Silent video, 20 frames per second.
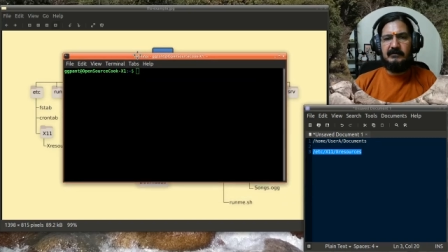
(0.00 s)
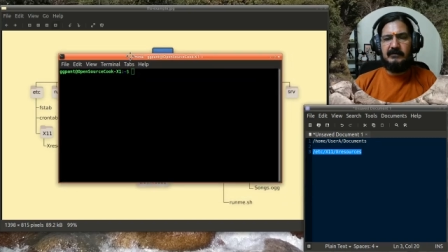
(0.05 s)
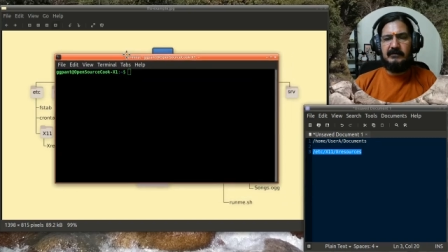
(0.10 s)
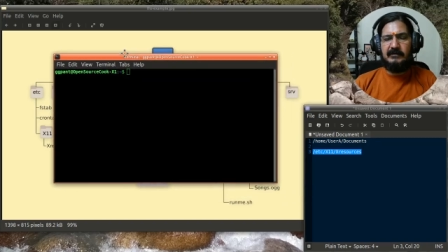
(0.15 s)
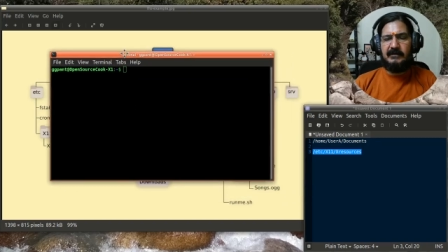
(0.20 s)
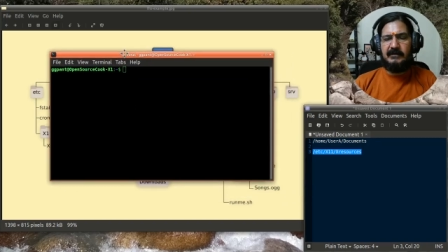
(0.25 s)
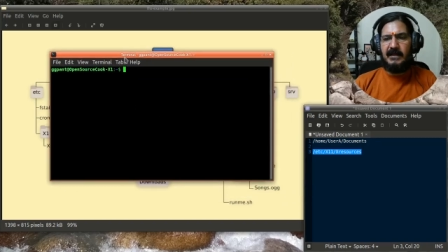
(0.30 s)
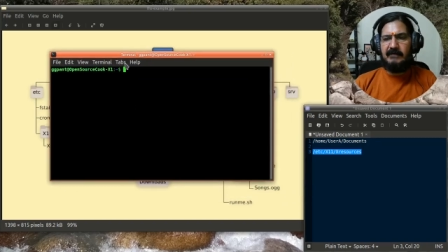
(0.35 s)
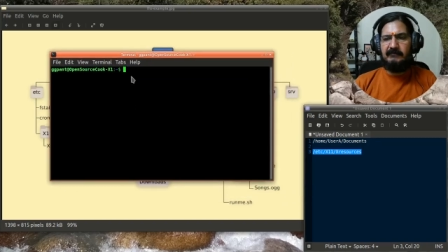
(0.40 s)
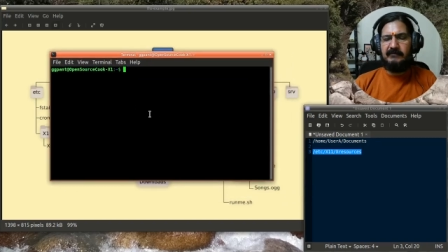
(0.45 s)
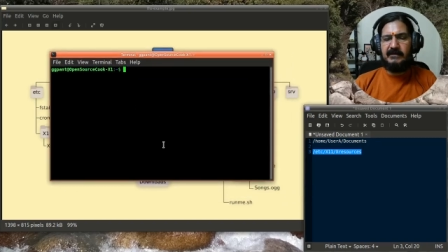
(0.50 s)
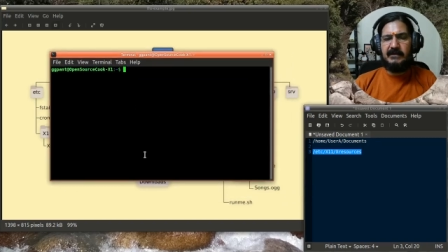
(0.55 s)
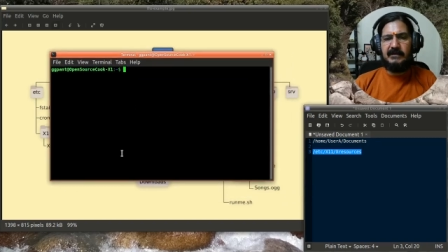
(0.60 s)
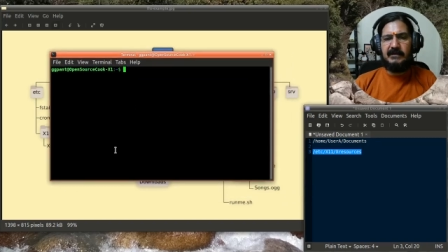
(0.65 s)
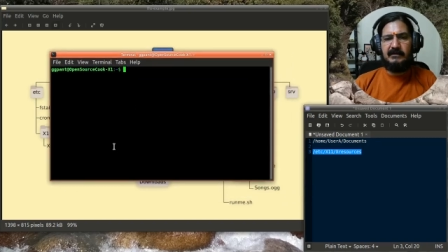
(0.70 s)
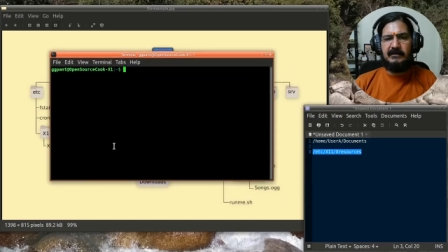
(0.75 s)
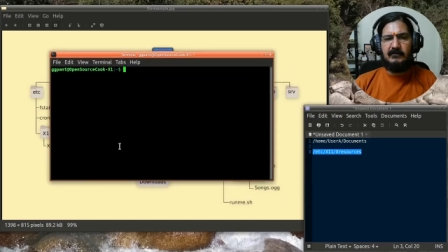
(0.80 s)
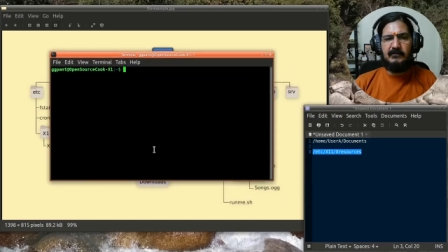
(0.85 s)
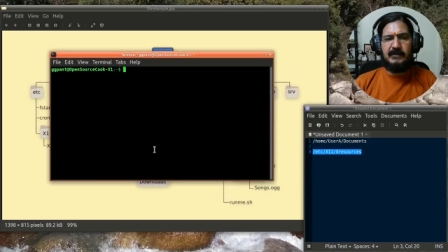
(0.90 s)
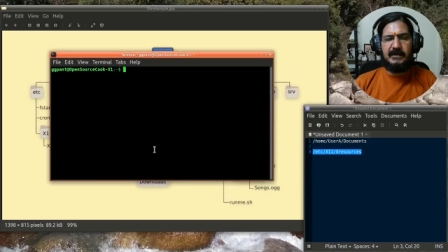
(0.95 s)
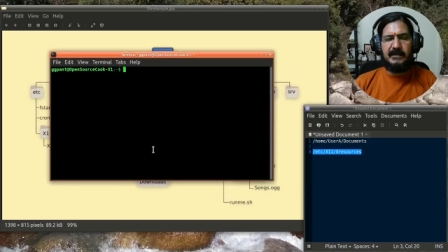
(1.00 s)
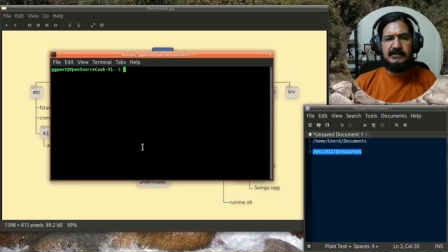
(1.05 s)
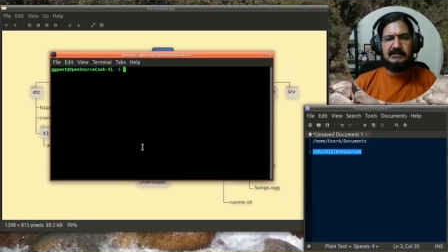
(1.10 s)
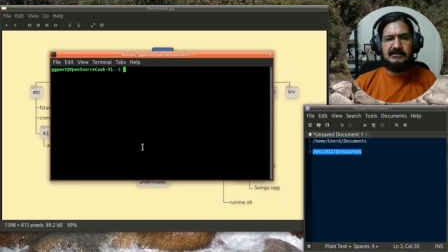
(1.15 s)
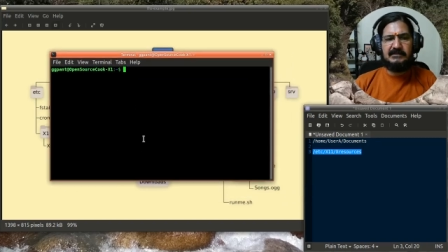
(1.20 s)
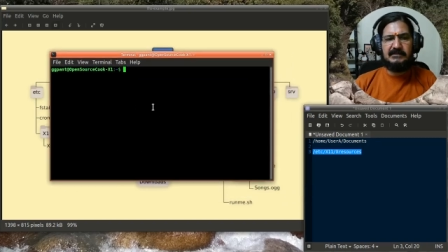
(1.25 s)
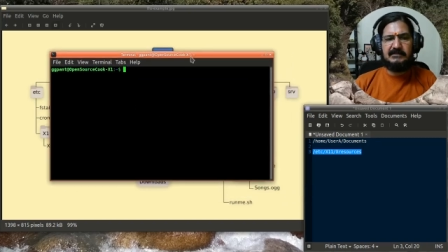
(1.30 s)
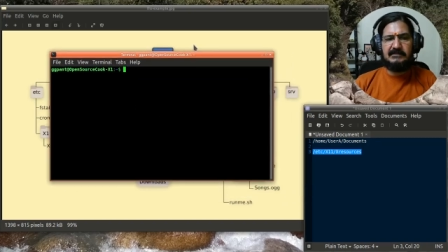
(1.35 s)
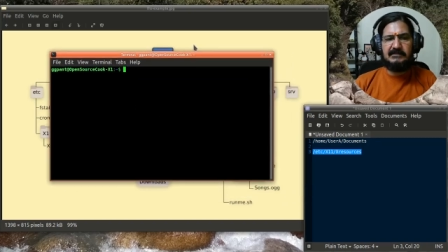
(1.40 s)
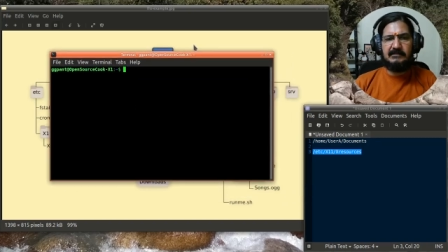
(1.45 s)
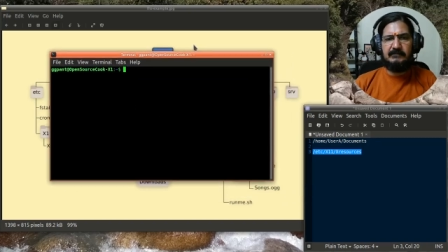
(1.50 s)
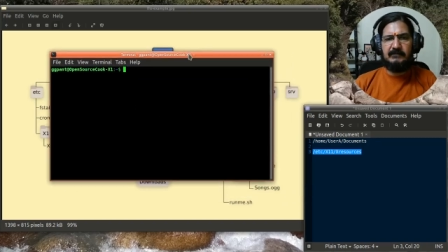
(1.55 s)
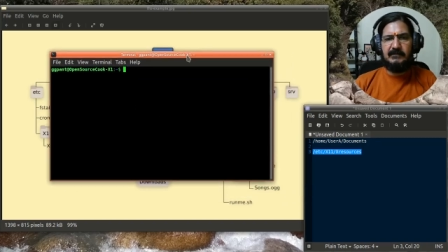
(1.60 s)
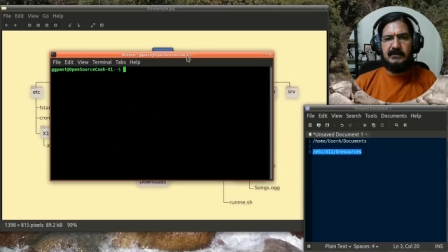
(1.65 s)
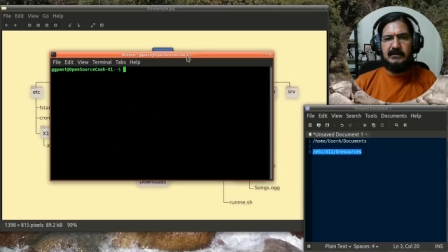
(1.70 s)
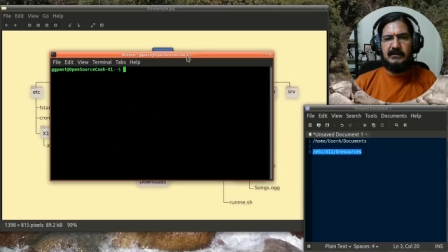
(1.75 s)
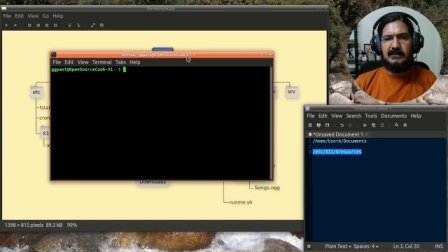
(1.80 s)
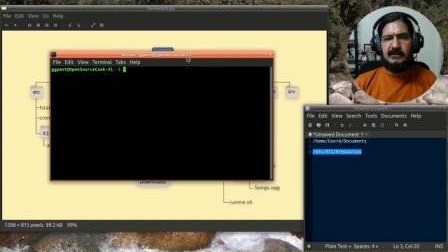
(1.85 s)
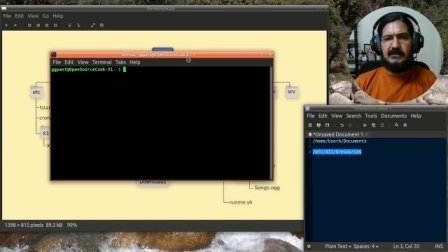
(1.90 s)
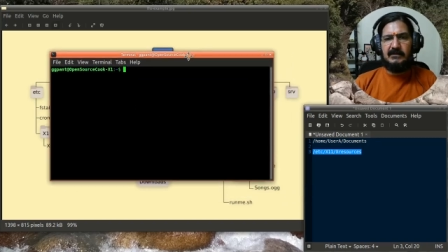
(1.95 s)
navigate to my system.
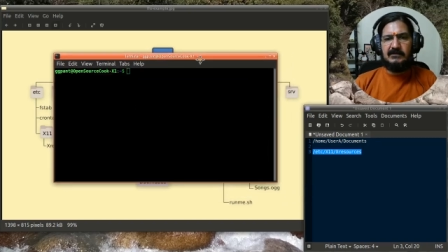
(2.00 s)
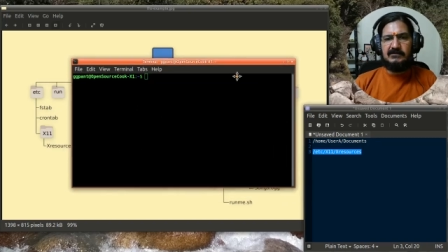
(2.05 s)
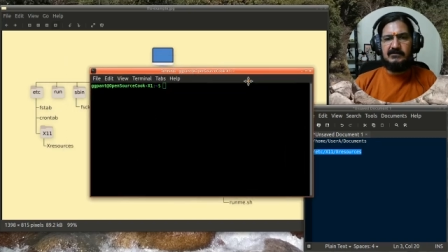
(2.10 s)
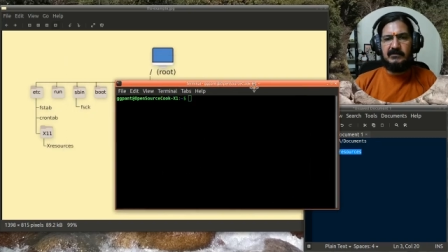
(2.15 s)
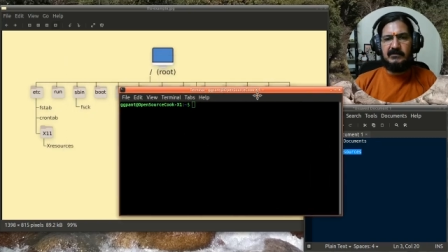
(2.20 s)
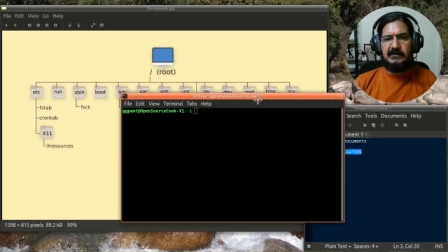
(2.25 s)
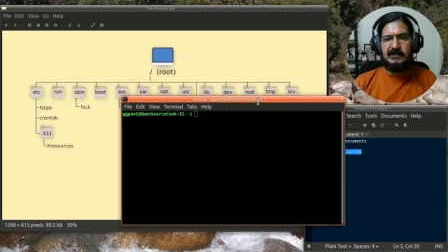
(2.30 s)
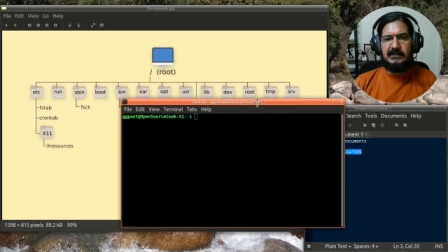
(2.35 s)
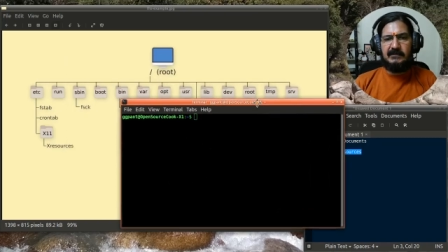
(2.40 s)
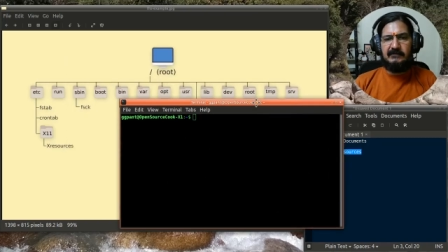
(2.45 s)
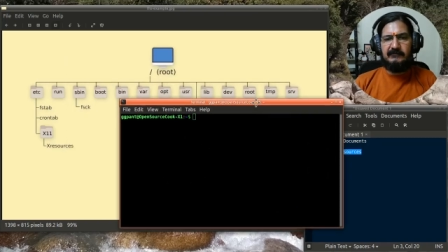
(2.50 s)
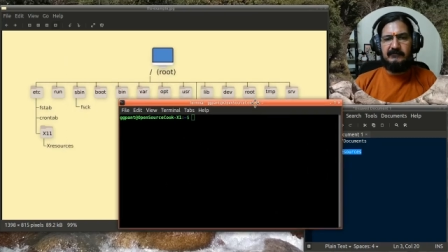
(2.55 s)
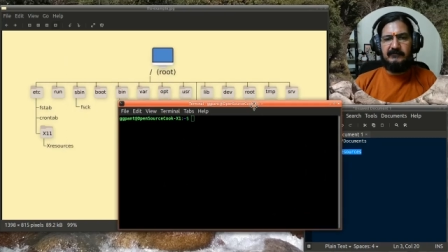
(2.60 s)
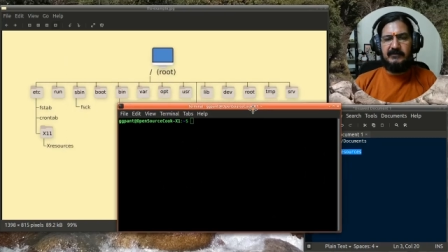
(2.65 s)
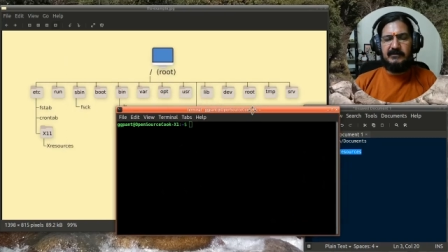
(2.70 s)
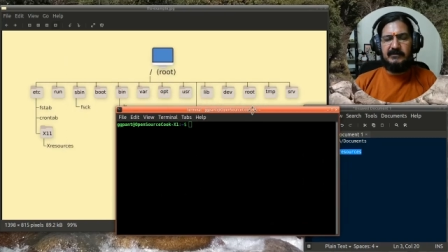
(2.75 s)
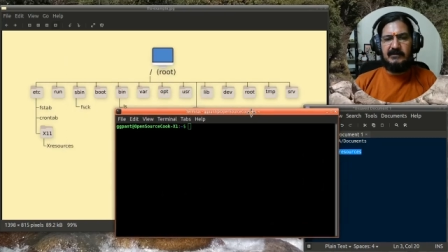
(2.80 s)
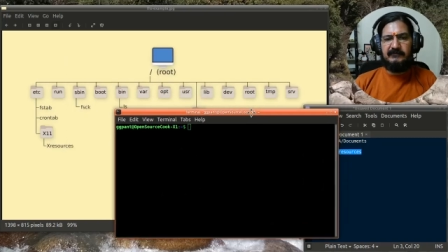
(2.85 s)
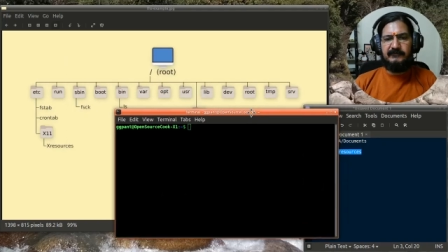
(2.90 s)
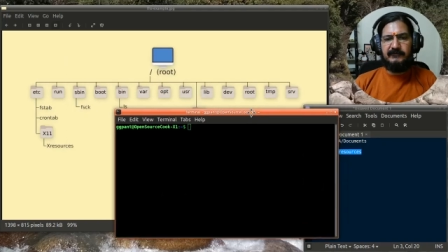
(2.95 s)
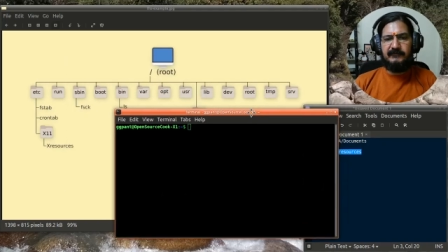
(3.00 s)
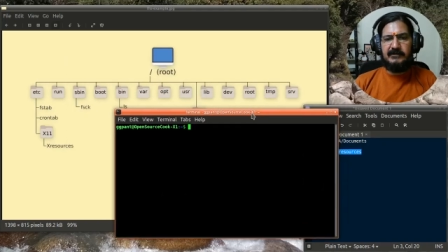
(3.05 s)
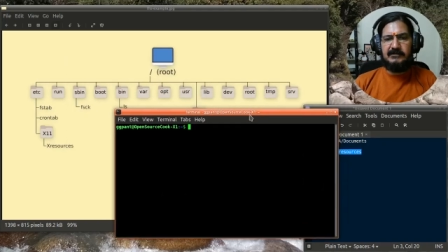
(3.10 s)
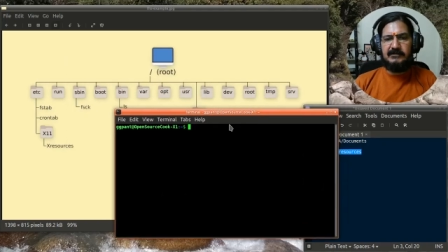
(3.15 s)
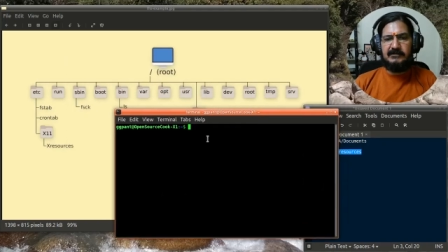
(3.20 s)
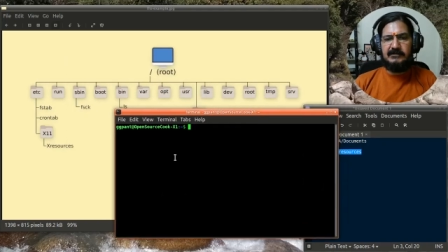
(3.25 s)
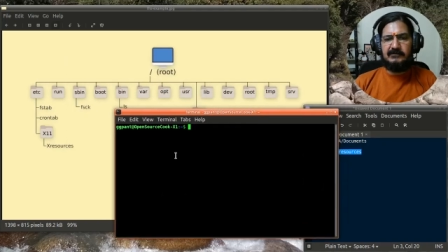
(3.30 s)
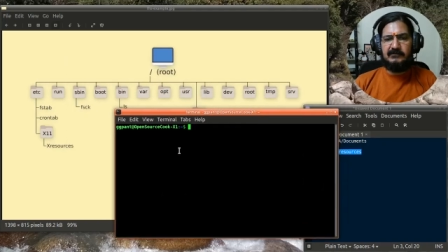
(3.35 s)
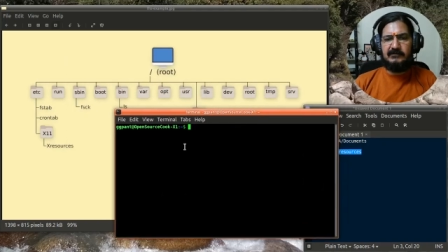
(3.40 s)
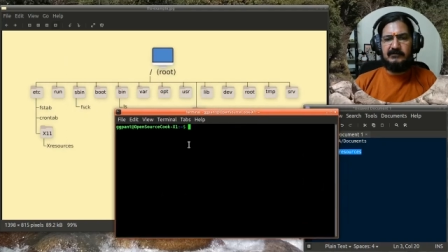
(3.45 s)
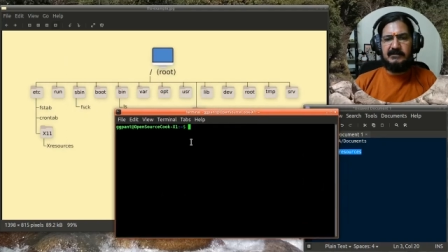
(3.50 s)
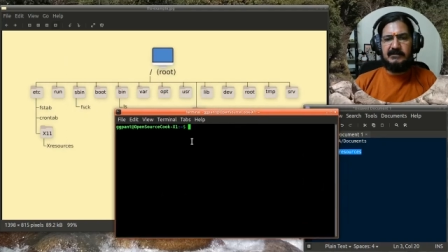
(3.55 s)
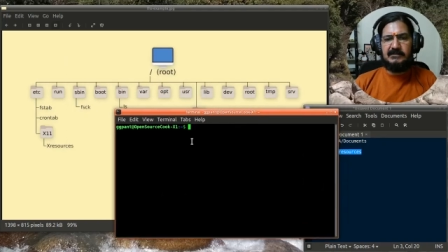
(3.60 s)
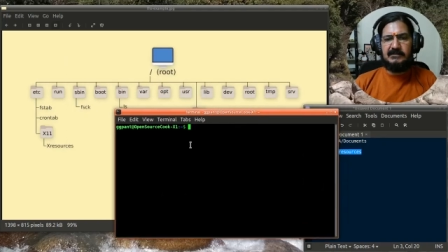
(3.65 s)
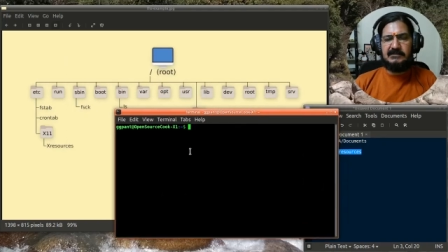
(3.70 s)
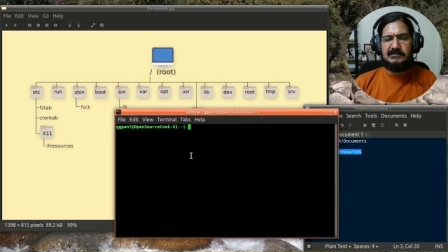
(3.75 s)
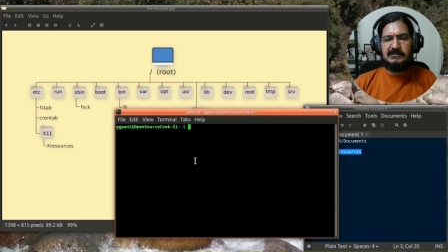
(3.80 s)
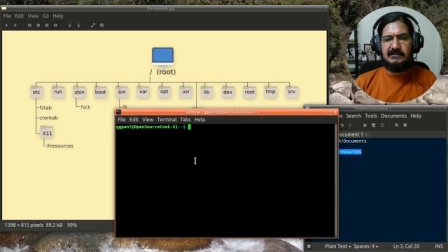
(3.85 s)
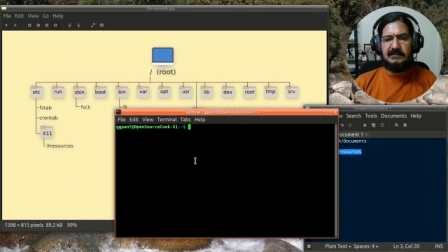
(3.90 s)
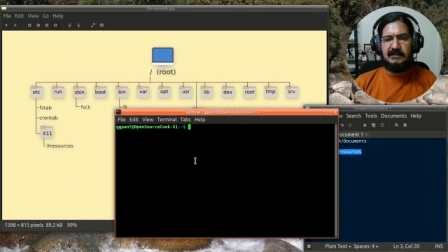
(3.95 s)
So with reference to
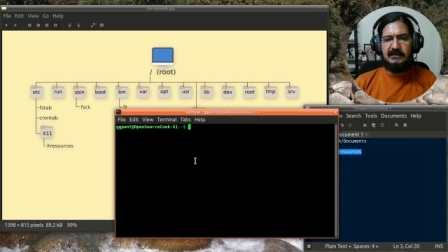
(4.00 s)
this,